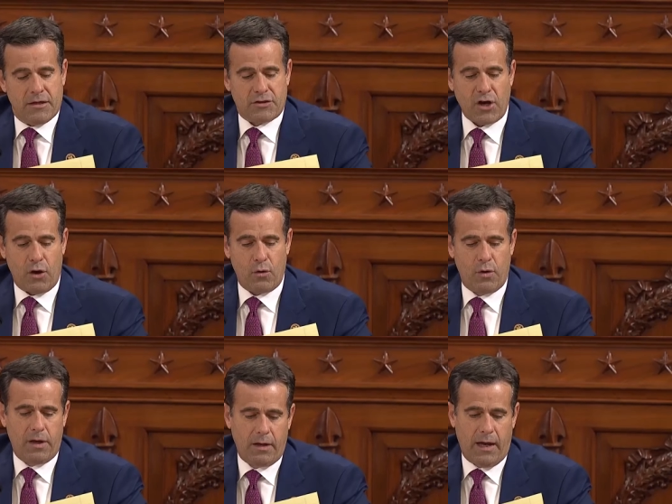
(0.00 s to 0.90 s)

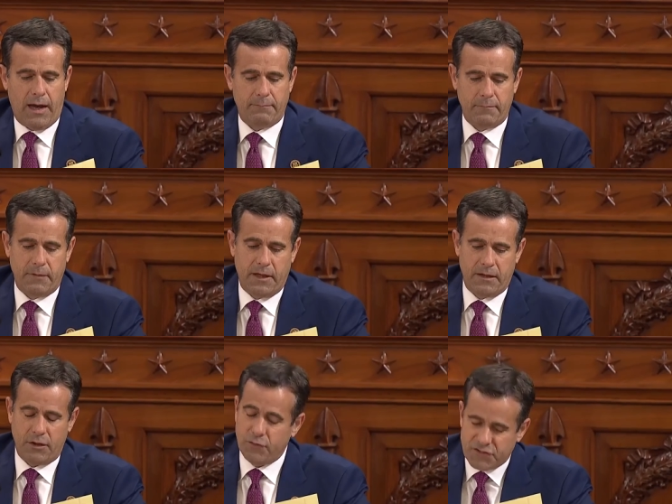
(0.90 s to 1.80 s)
So um,
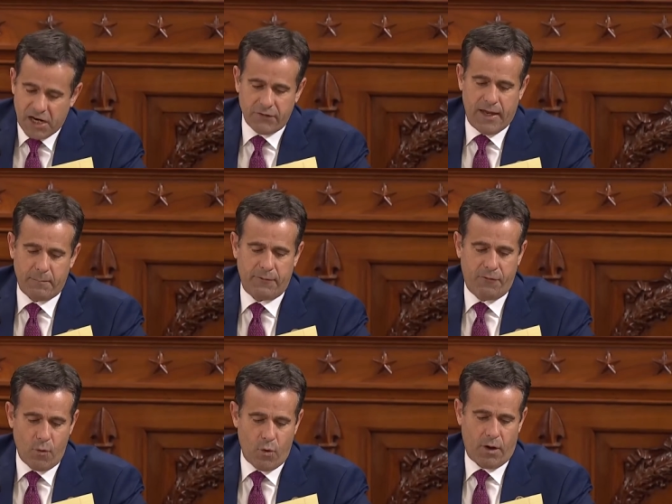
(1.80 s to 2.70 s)
you've shared that
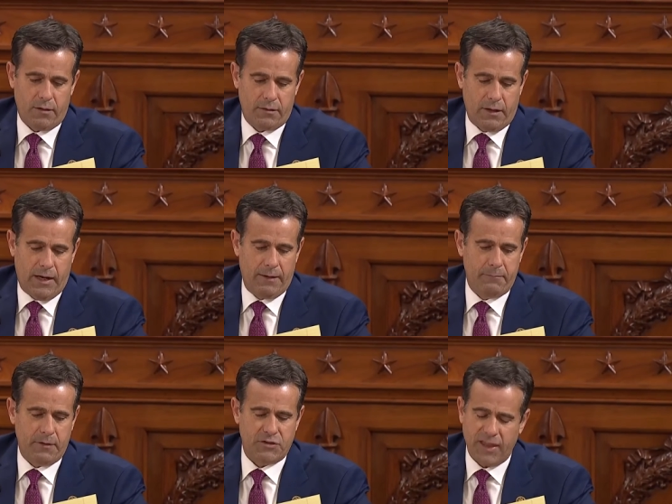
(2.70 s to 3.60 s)
before.
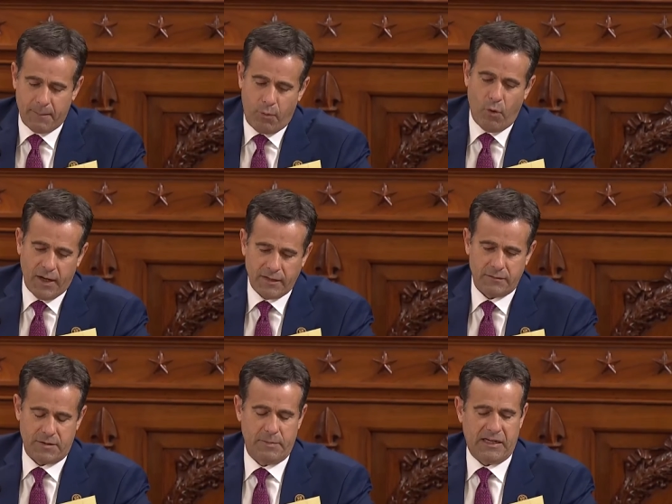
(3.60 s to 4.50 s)
Um, to that
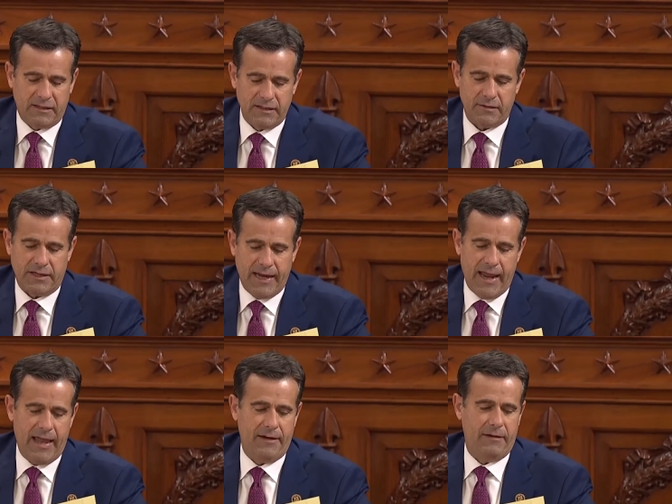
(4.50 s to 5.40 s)
point, to be clear
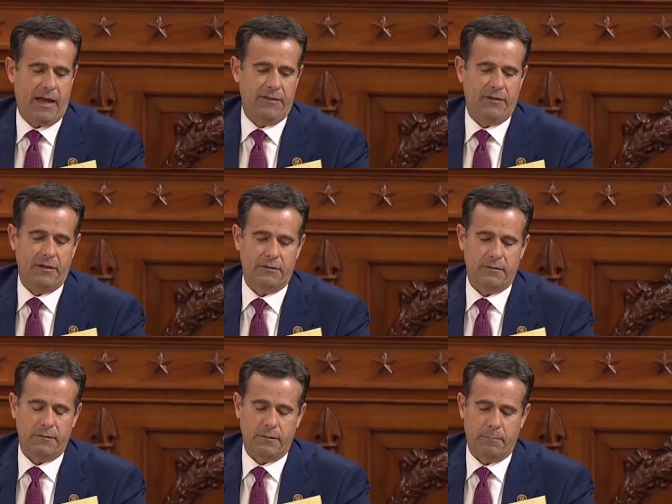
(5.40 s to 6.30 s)
again, on the
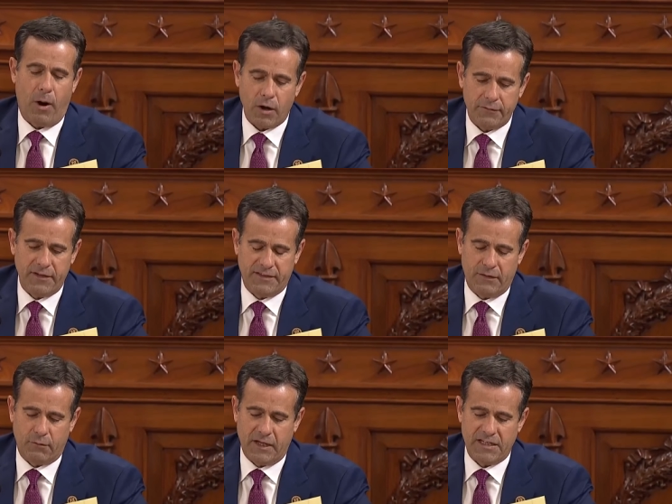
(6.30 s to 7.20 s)
part of it
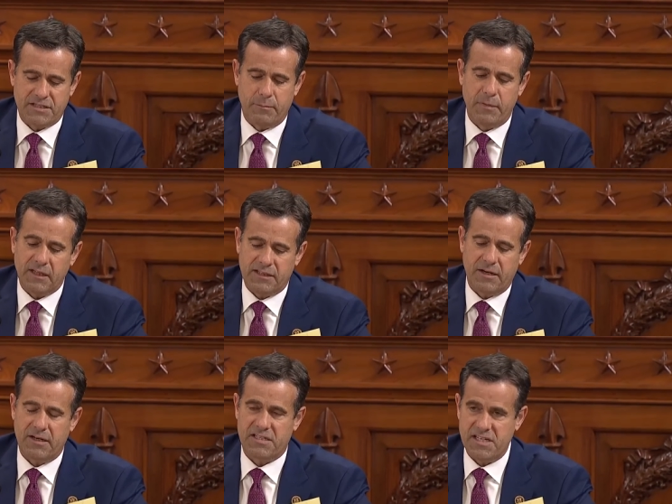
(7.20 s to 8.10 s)
that relates to
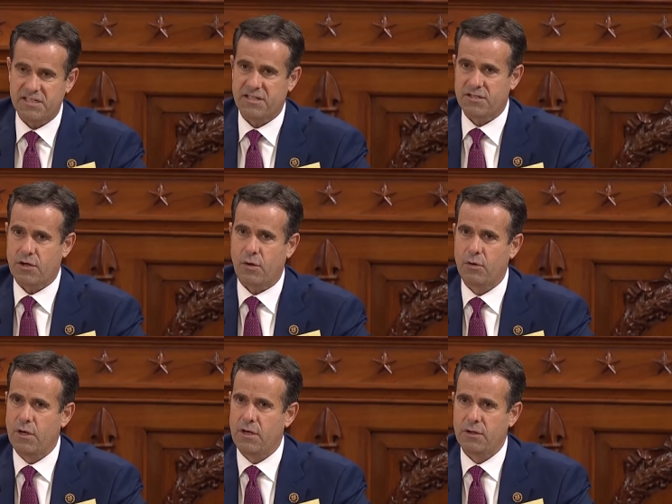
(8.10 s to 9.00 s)
military assistance,
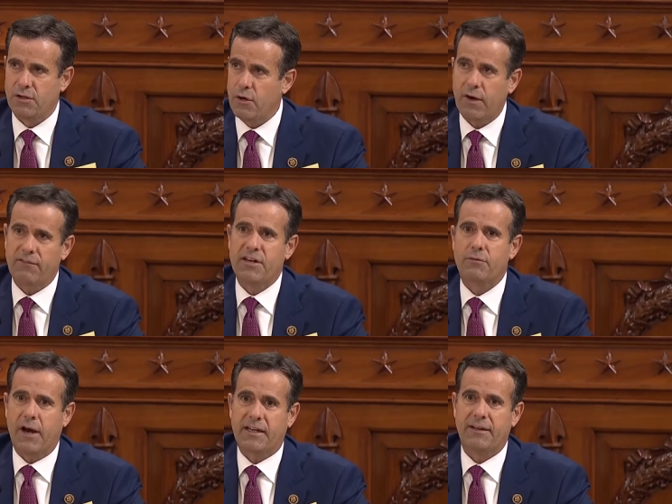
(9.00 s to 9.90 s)
though, you don't have any
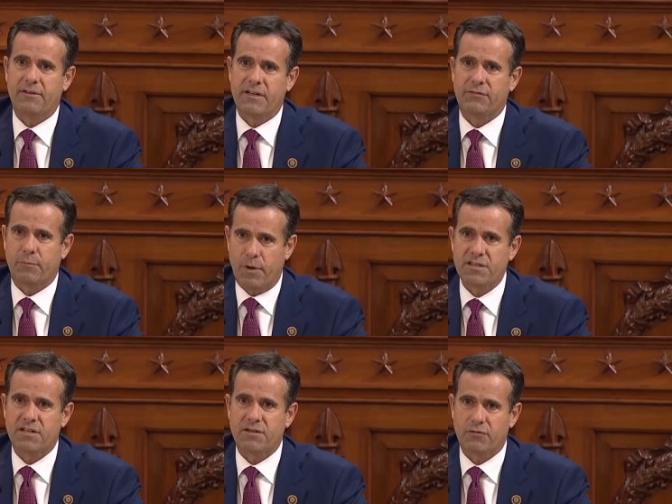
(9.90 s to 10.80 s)
direct evidence from
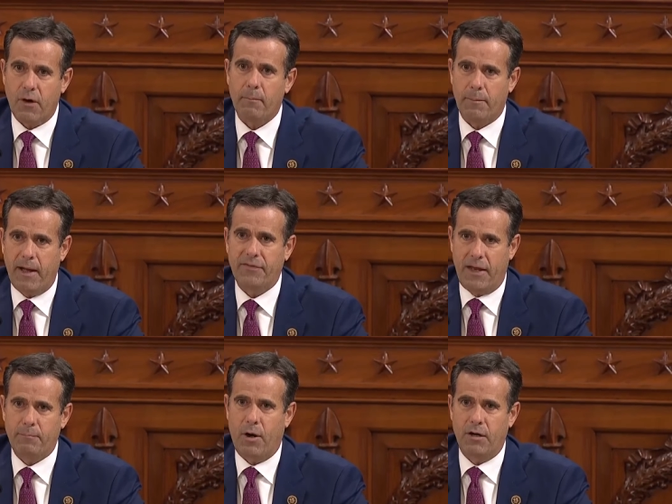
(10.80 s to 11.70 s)
President Trump about
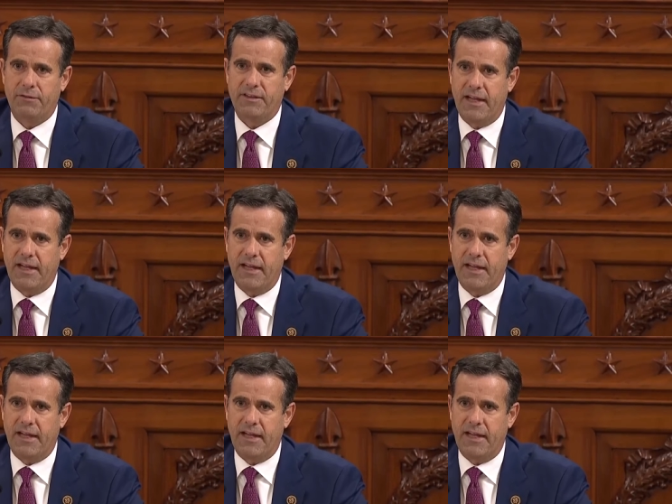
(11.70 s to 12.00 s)
that part of it.